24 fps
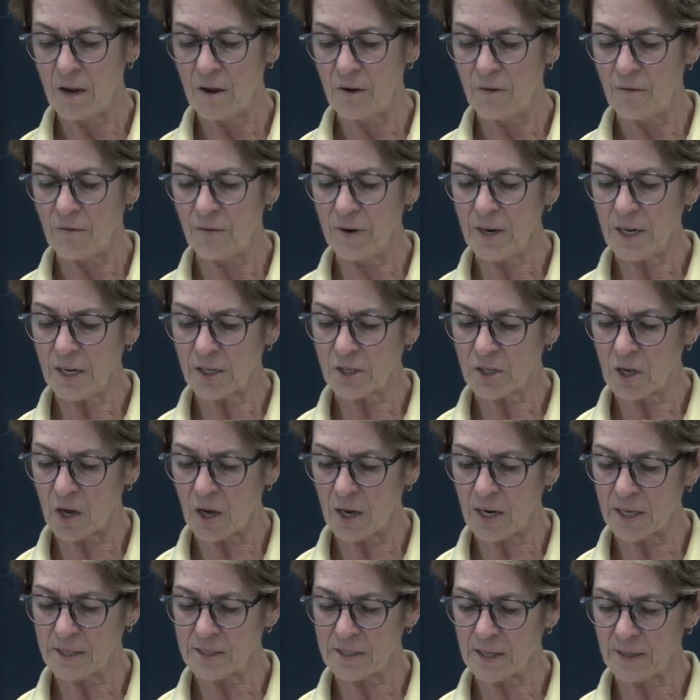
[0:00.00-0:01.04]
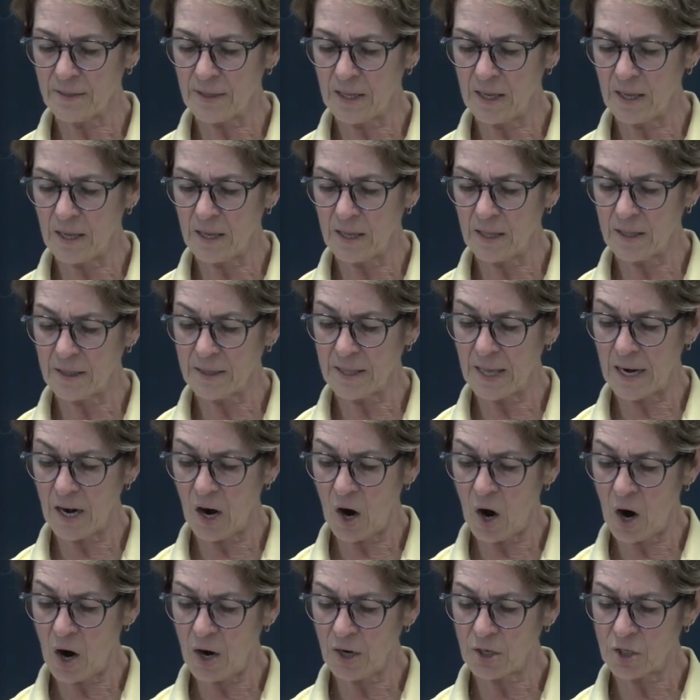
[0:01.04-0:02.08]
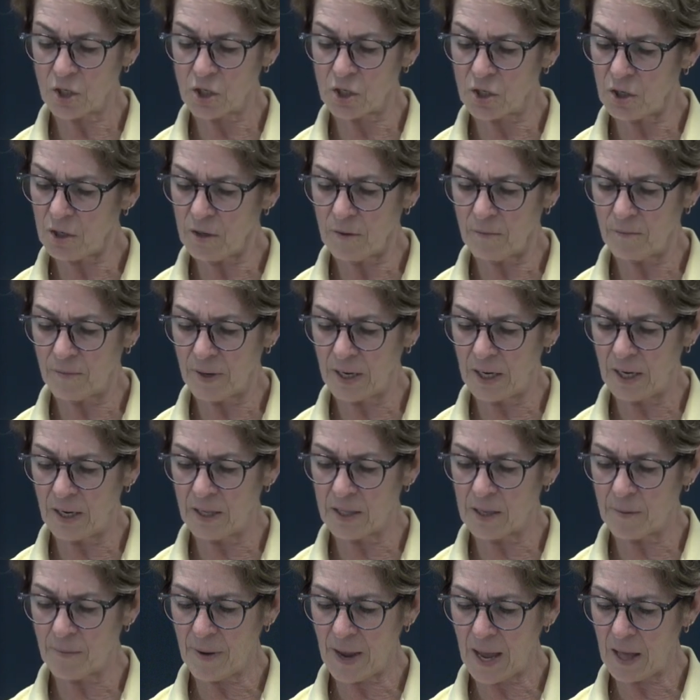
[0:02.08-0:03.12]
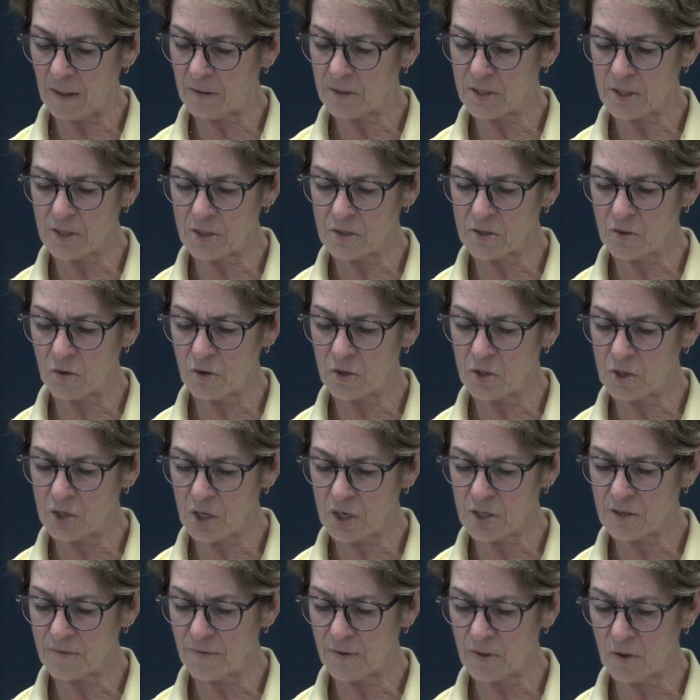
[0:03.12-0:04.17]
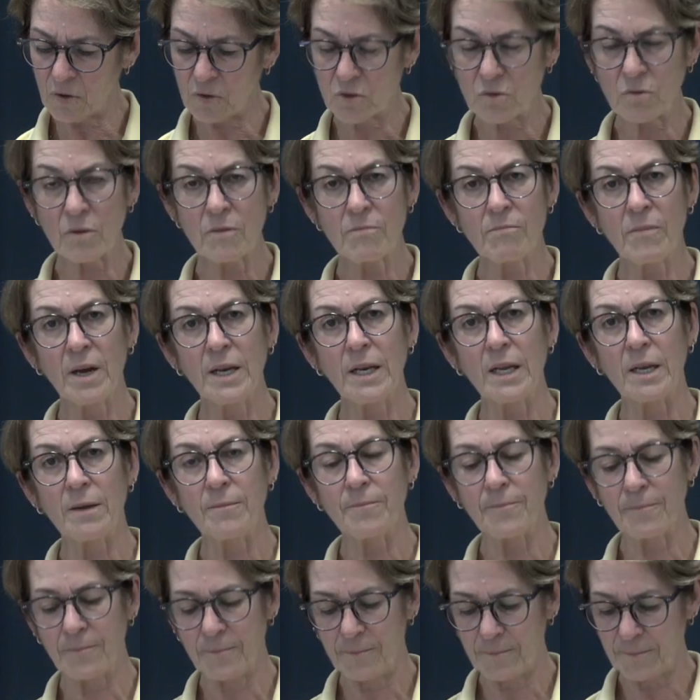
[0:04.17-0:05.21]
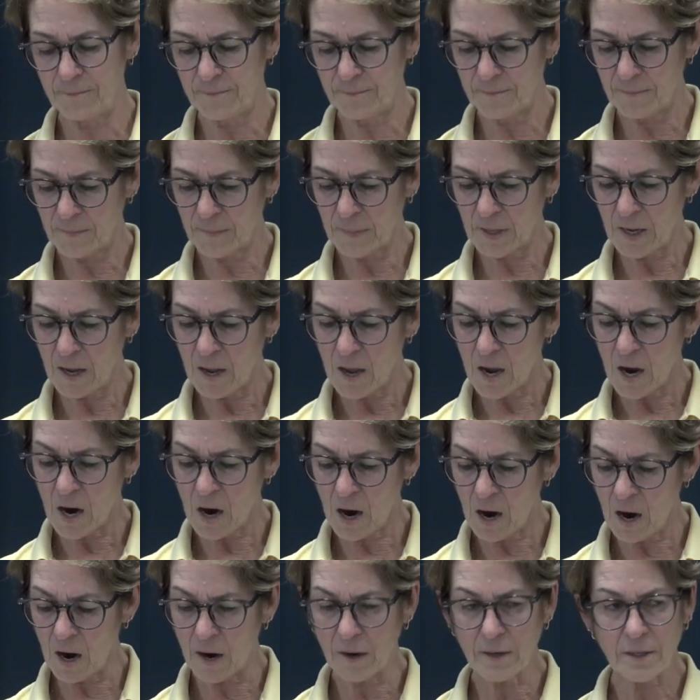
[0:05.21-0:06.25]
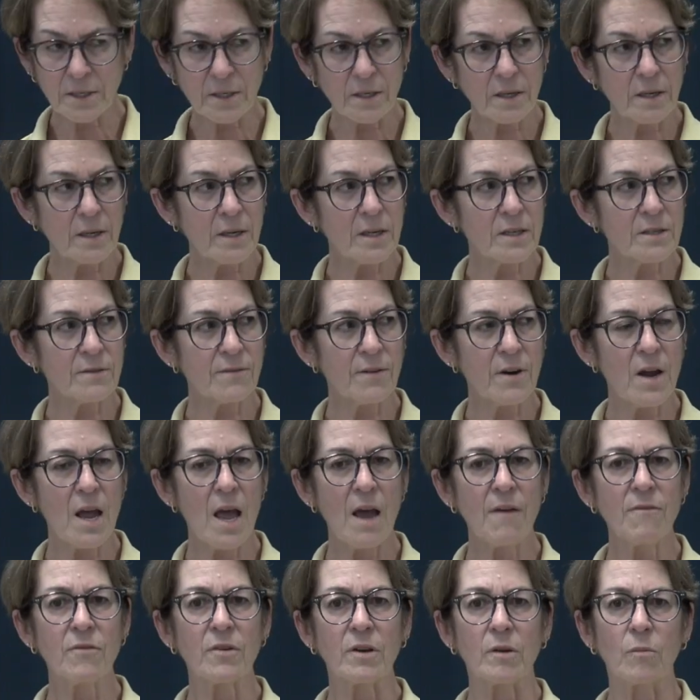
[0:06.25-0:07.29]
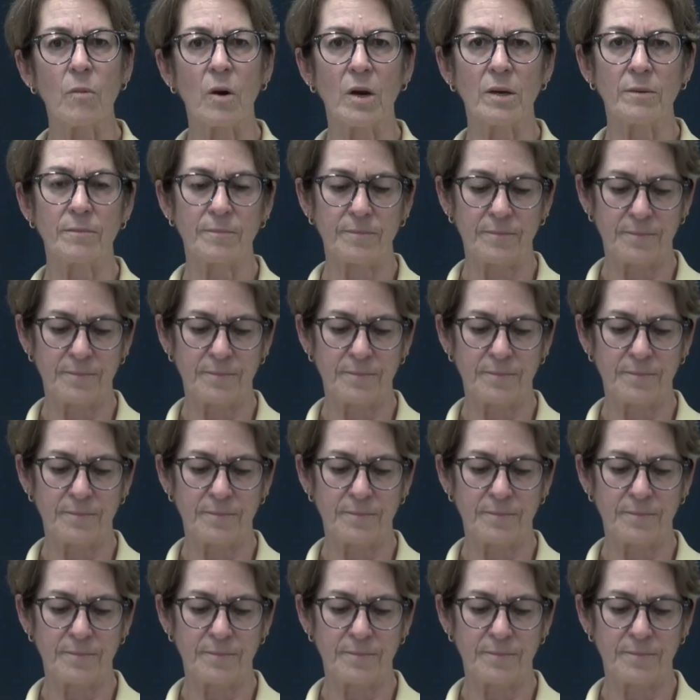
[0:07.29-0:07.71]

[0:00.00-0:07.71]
Frida taught us that art shouldn't be in the palaces or just for those with money. Art is for everyone.